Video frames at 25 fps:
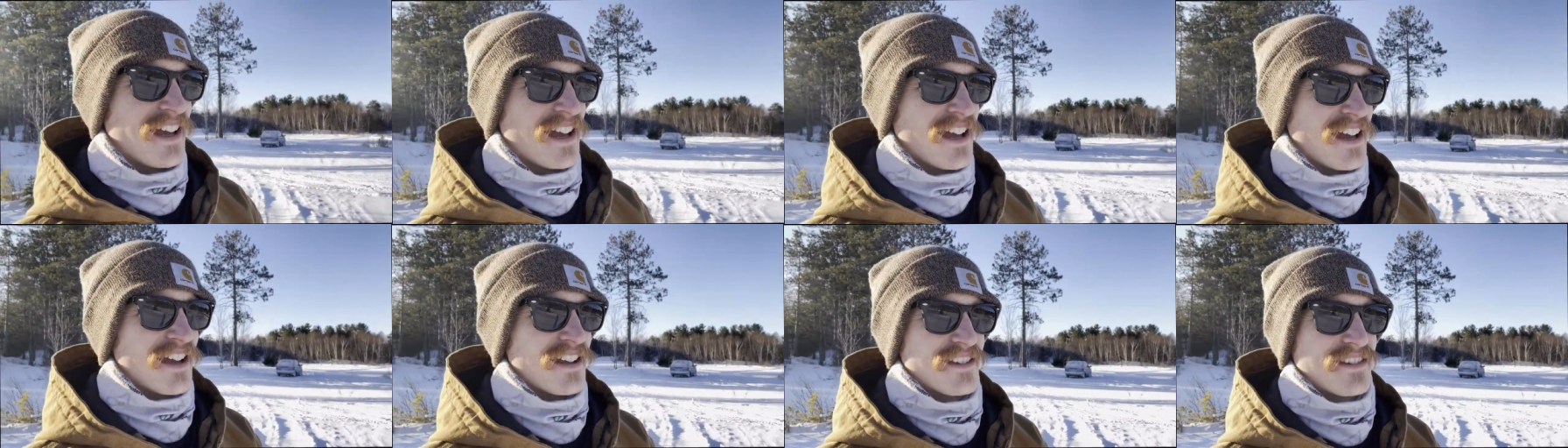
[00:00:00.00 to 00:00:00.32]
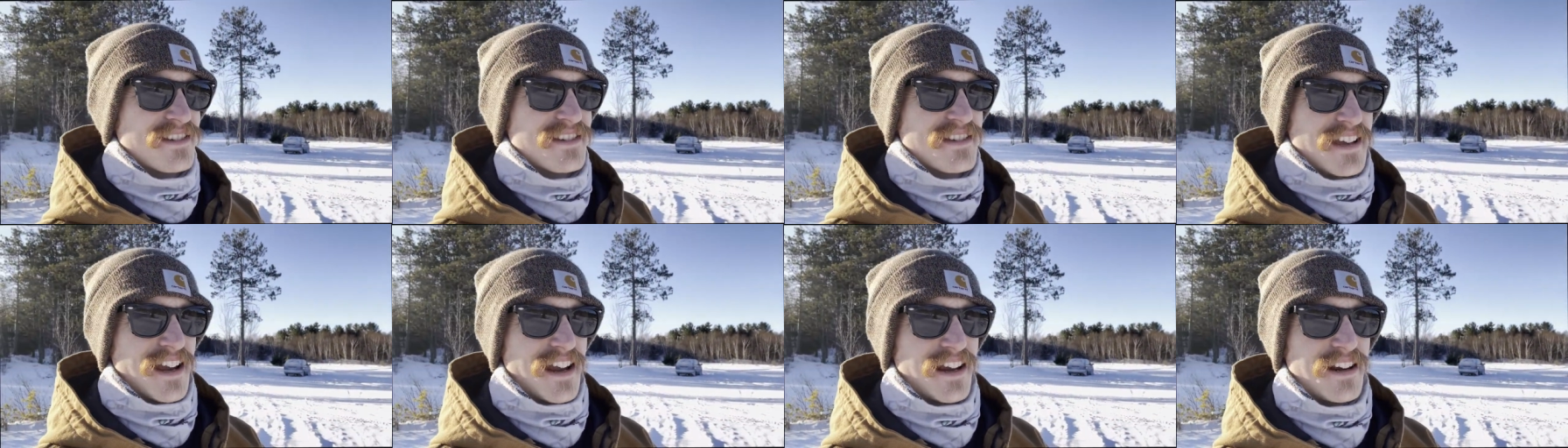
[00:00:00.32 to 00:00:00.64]

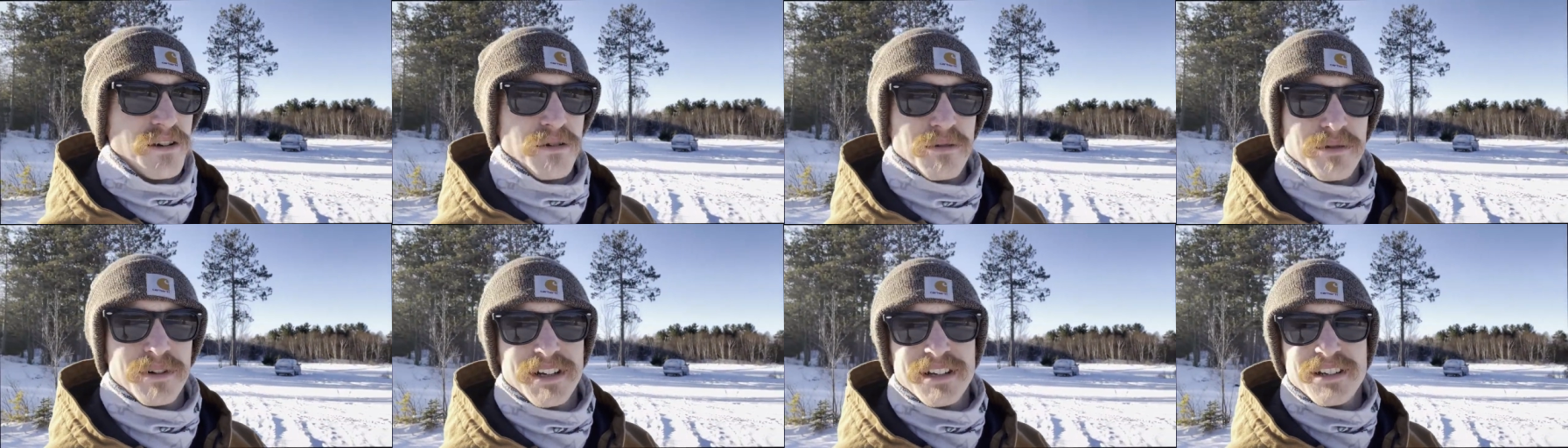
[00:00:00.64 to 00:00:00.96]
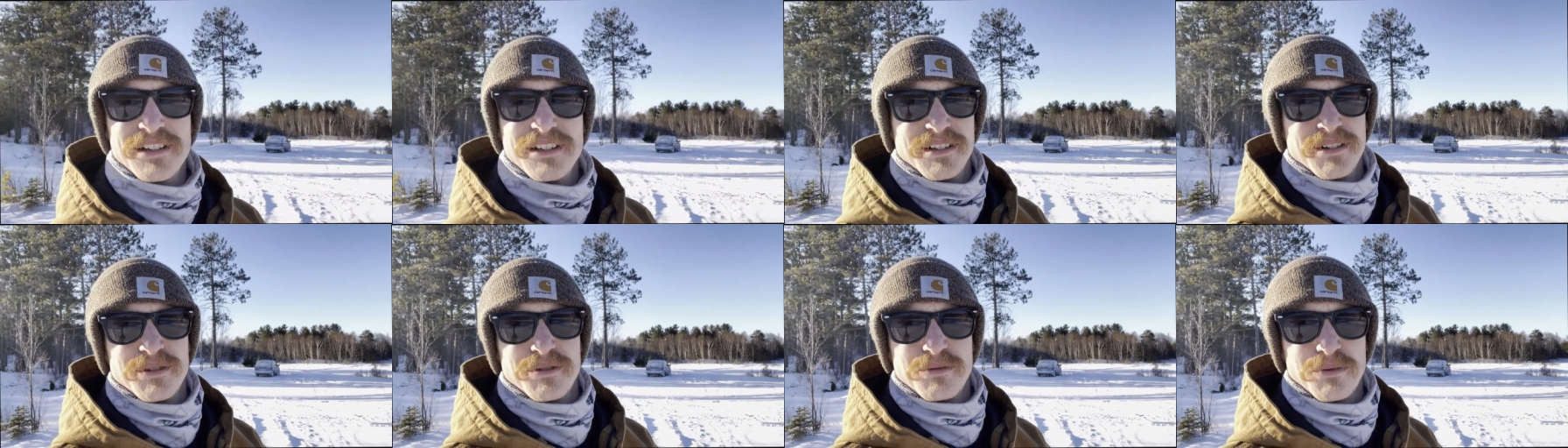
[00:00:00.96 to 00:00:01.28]
it's I don't need
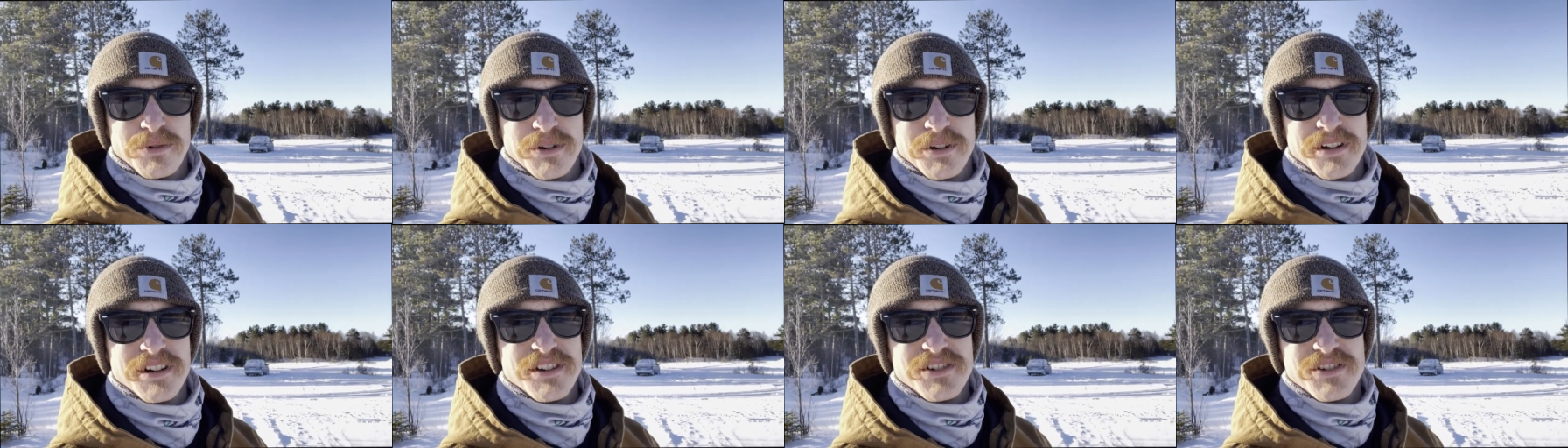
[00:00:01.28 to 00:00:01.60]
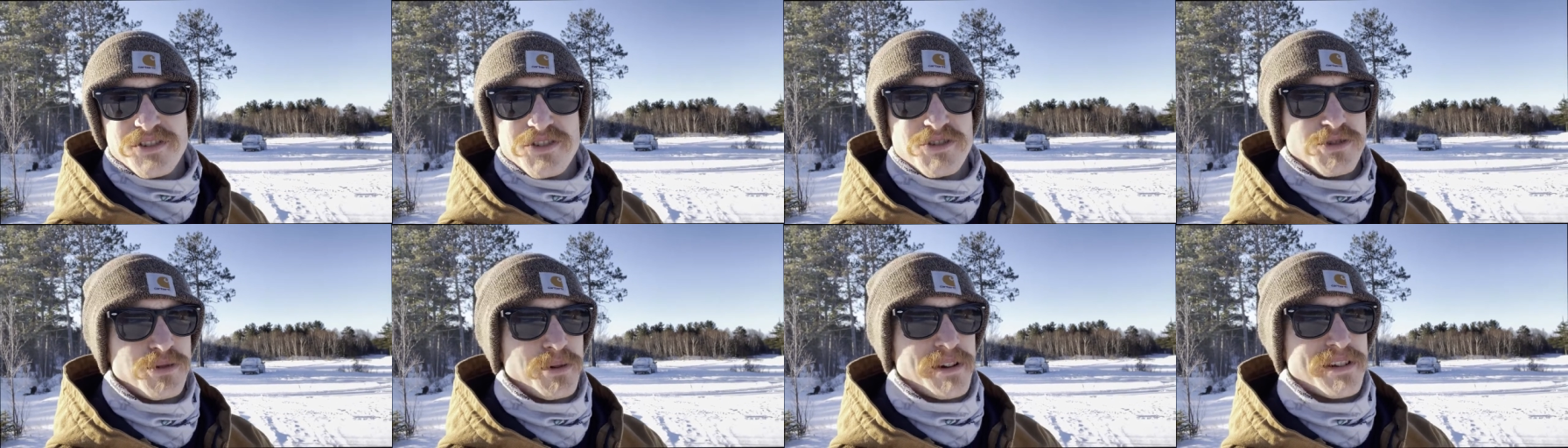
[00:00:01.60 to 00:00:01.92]
to worry to
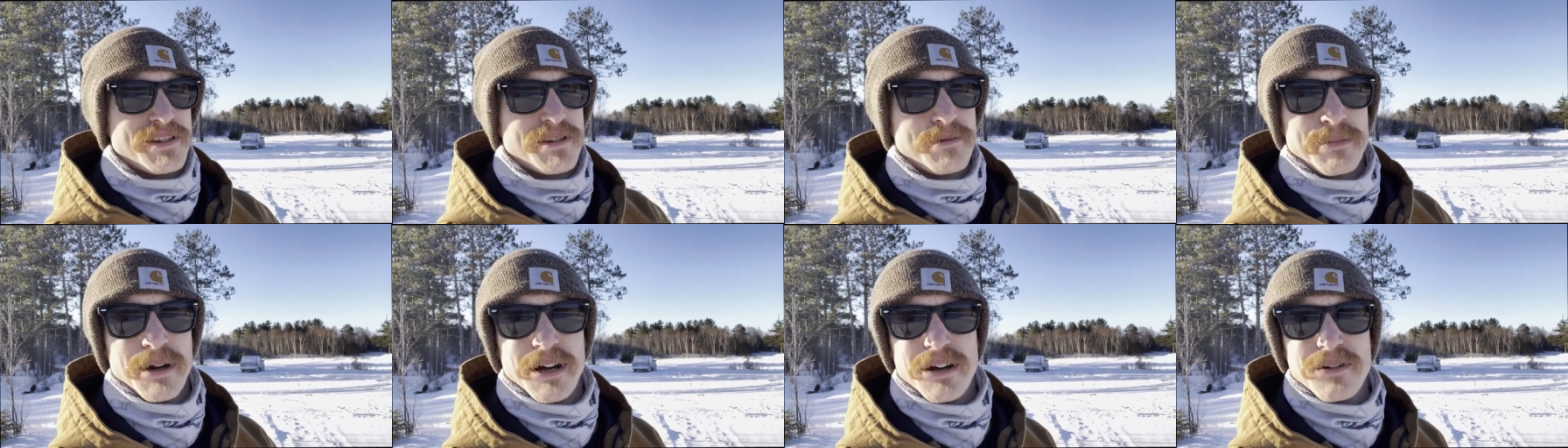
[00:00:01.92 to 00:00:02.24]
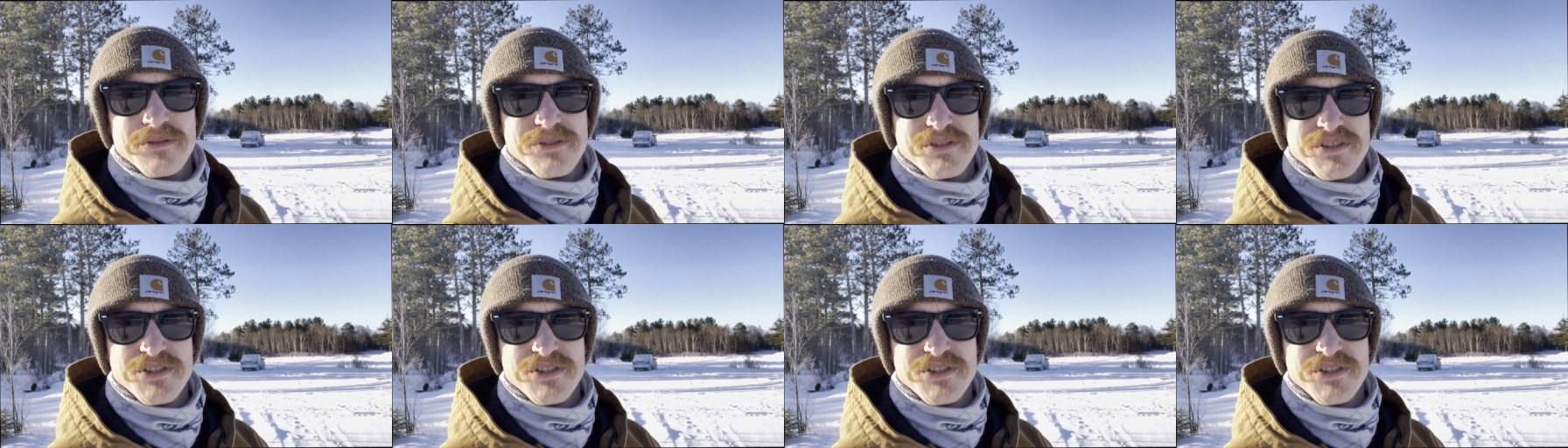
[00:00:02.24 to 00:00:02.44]
stress about